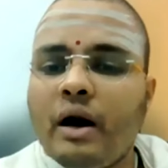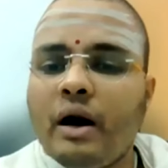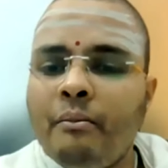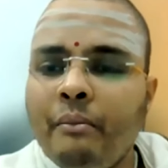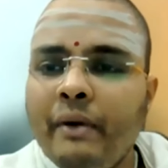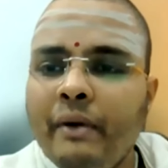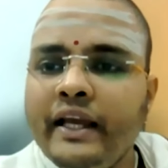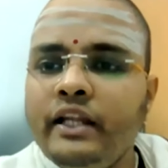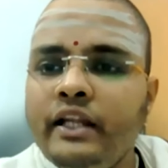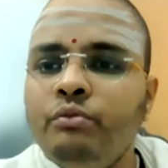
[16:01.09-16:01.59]

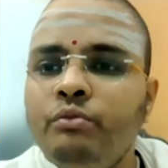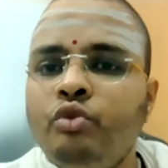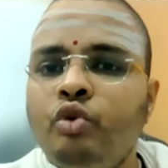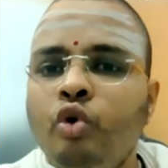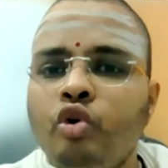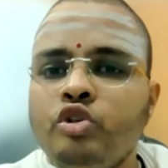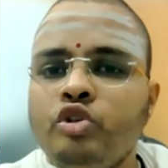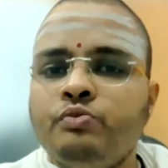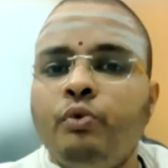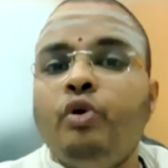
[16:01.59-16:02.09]
combine
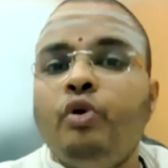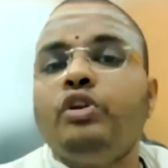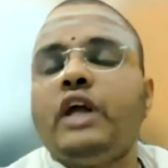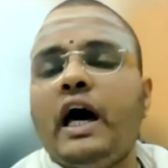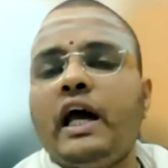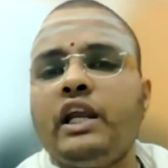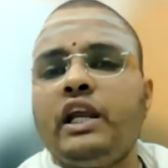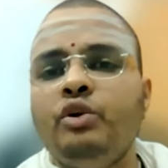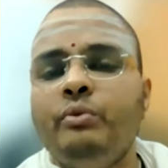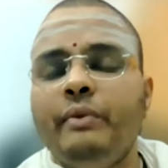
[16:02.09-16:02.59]
those both
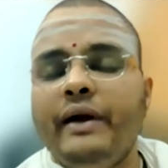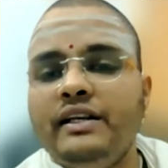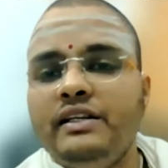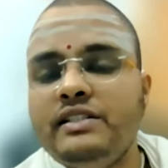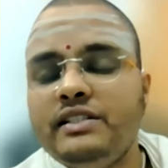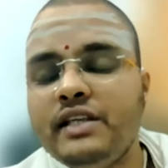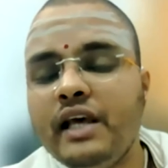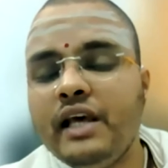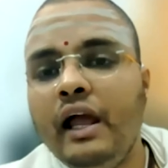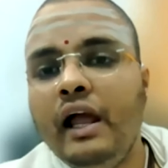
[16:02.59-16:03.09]

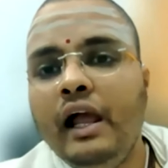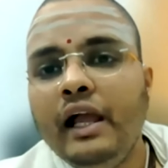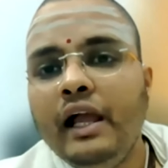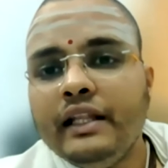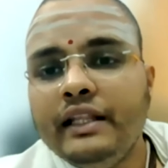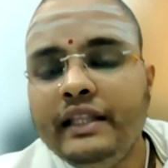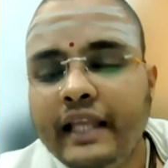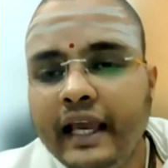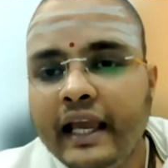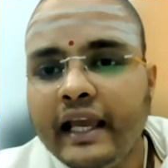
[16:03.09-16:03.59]
arguments,
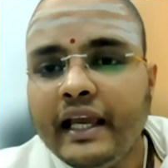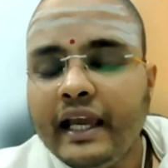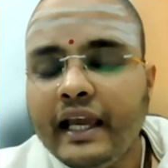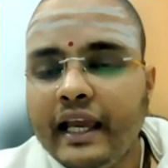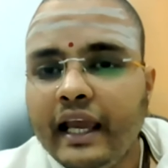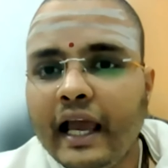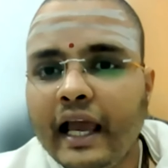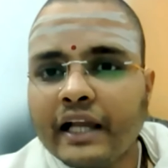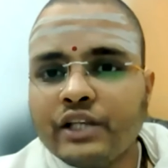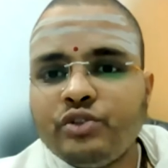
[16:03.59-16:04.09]

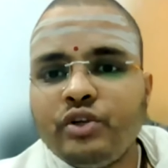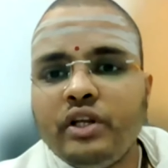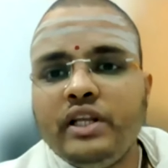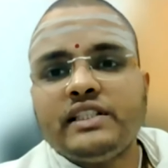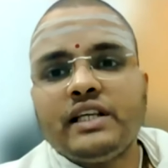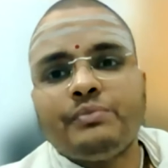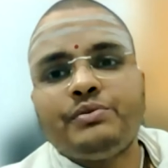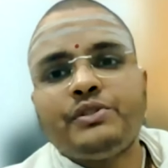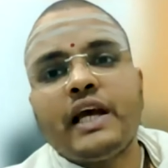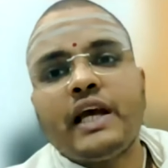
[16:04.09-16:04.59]
they actually
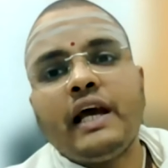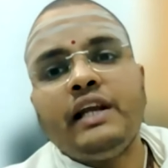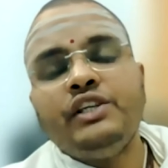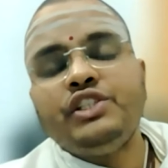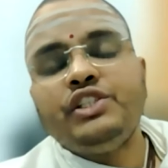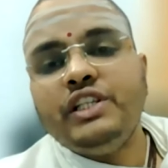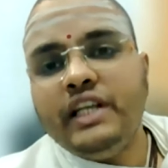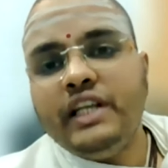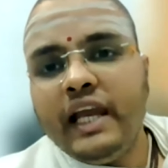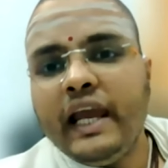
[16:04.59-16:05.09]

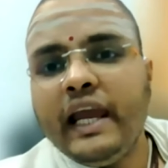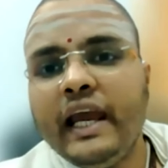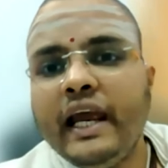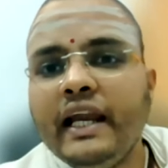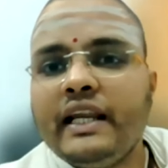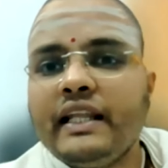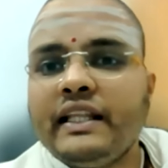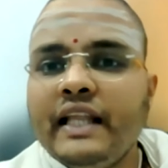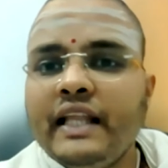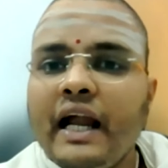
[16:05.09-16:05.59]

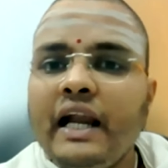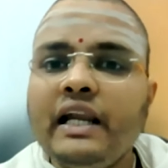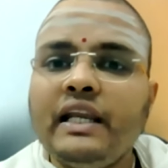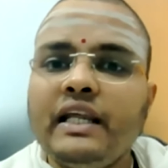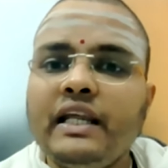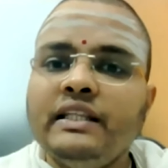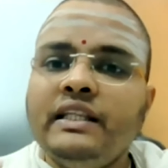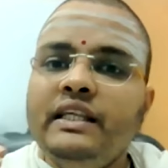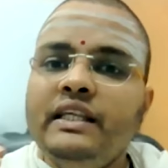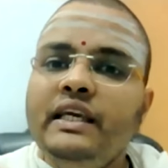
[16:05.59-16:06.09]
substantiate that
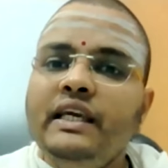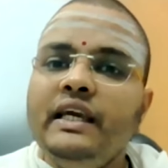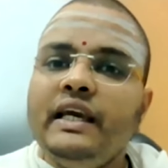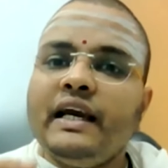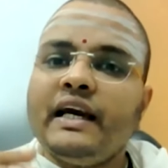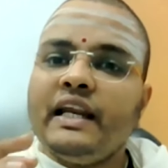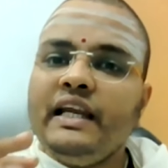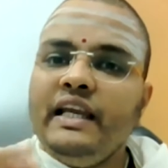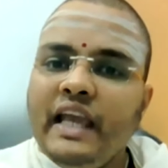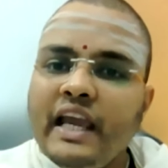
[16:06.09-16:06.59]
the
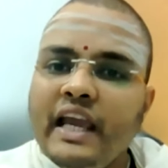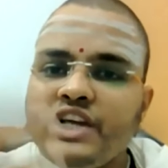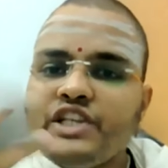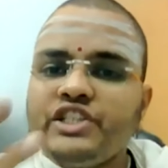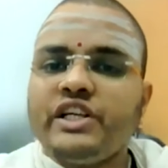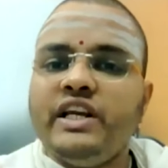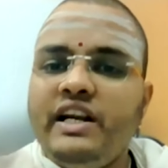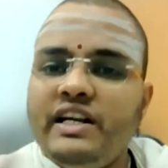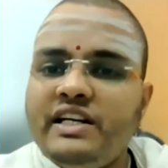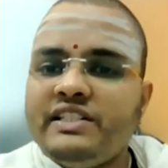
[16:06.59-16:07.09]

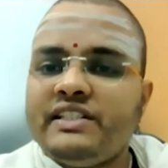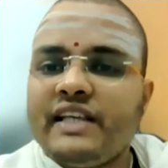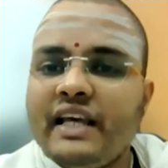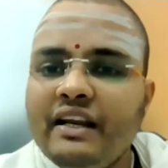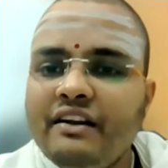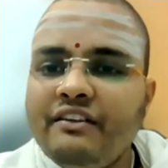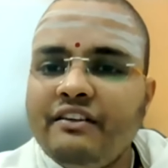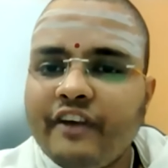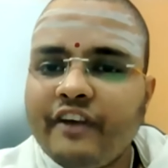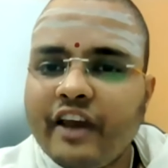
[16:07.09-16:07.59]
creation
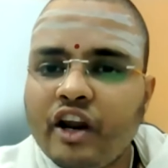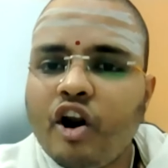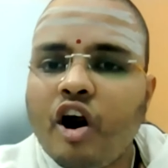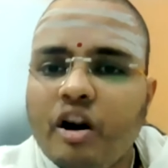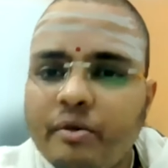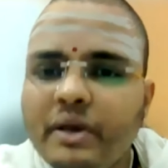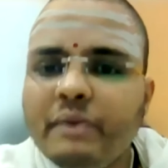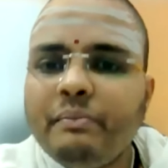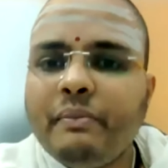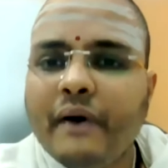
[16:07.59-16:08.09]
itself
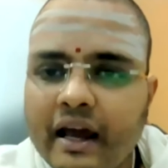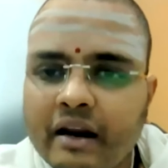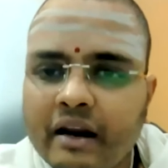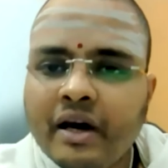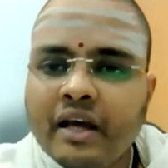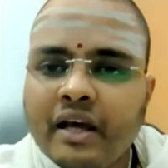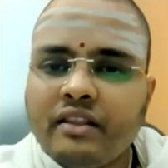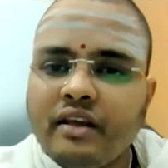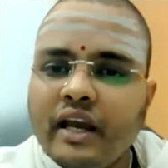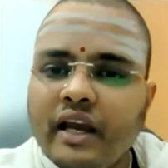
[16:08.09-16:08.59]
cannot be
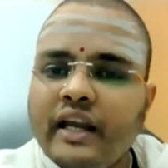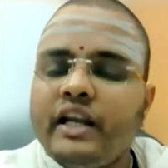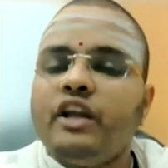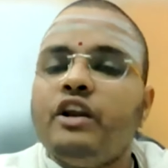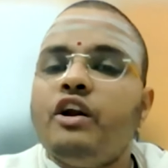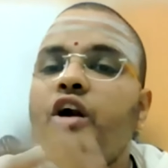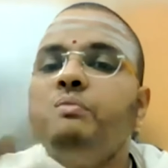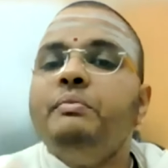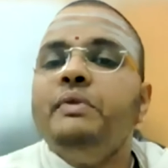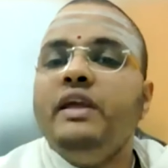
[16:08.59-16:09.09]
Paramarthika, it
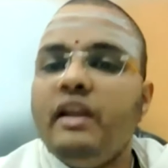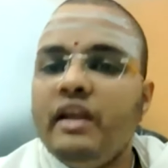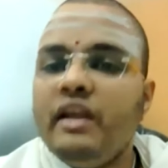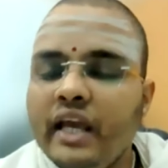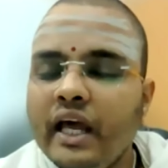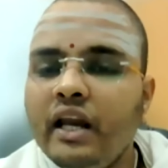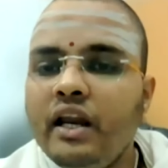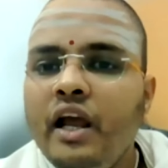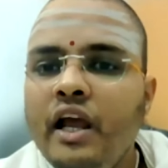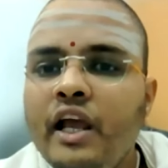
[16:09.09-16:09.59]
cannot be
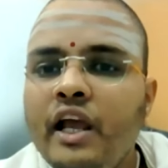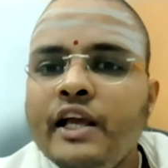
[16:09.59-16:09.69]
real.